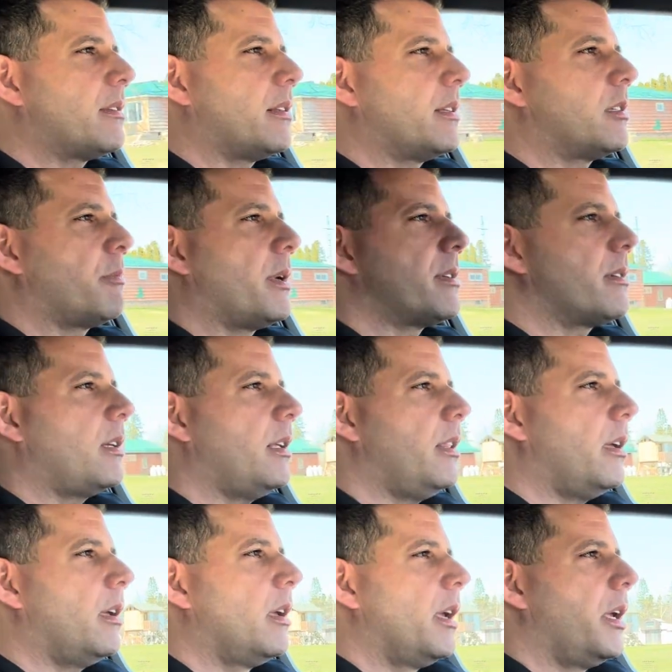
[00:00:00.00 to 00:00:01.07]
and especially
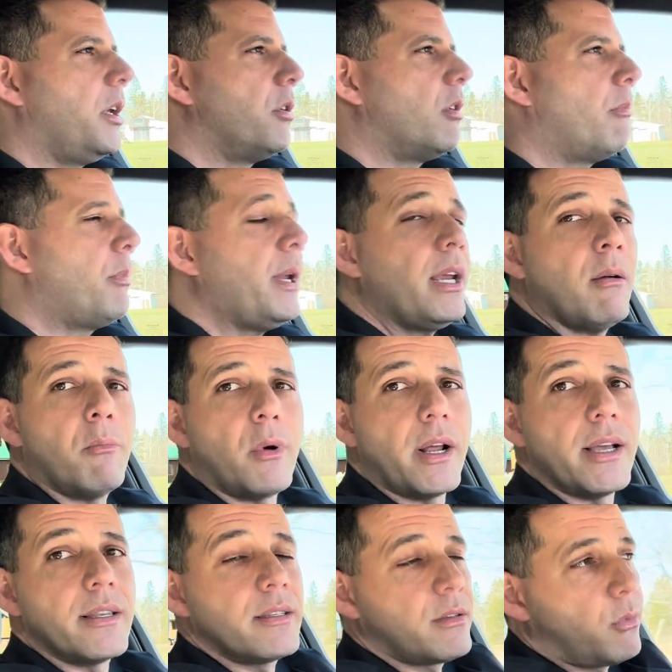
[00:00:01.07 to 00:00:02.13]
the European
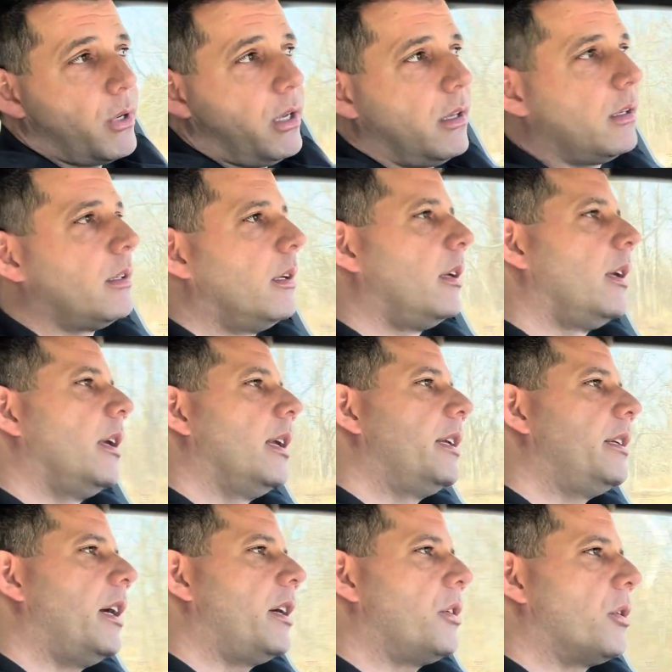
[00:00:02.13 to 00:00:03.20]
brands, well,
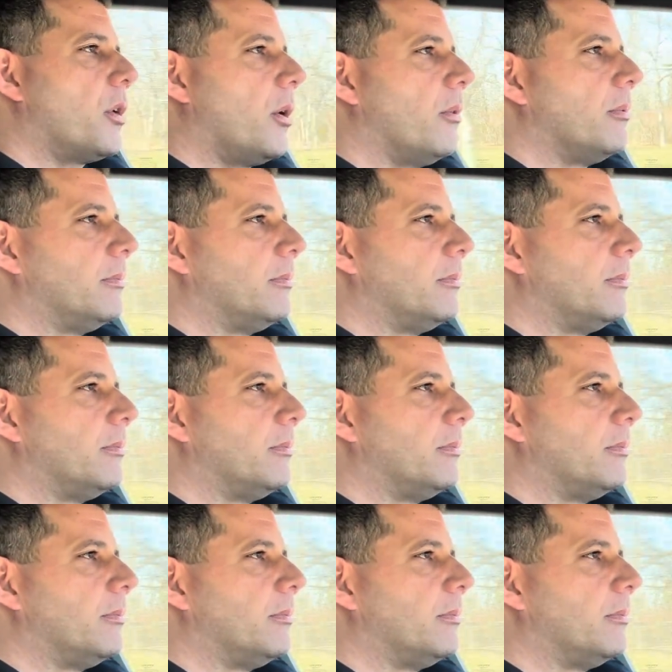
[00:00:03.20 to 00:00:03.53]
there you go.